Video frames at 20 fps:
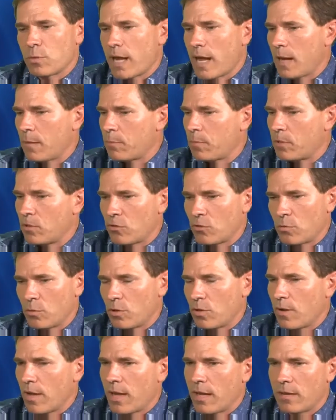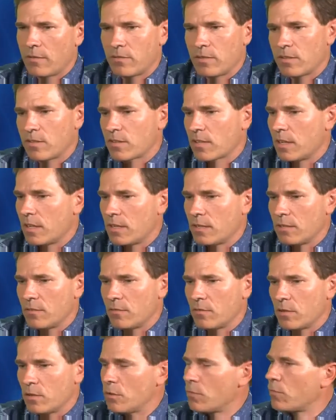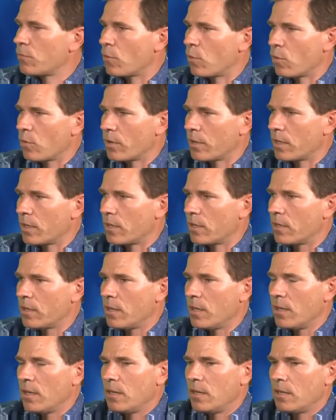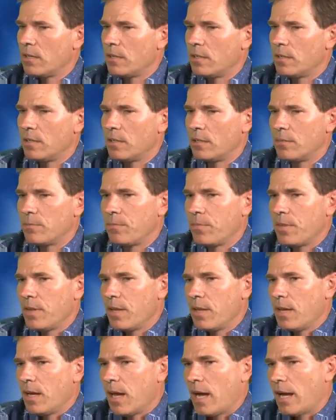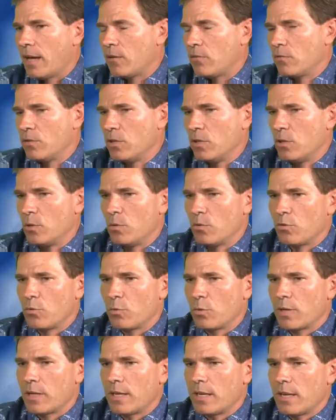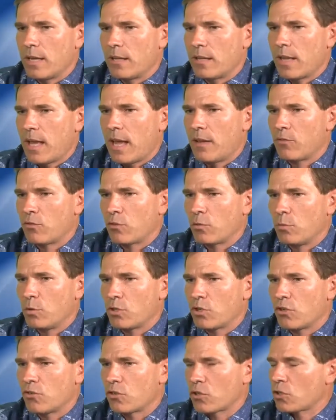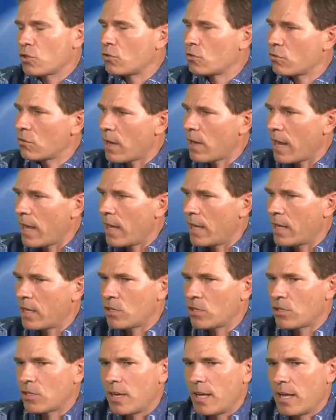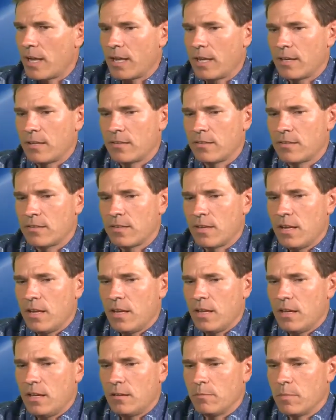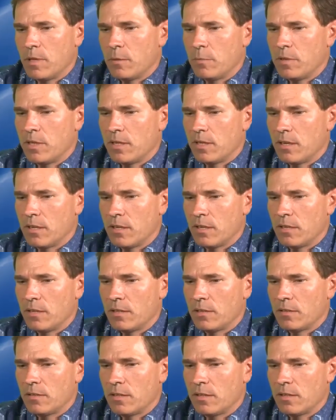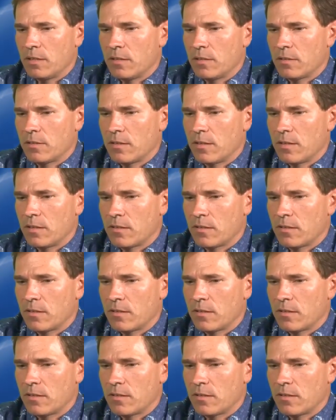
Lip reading: what happens when you have this kind of euphoria. I don't know if we're going to have so much as a crash as maybe a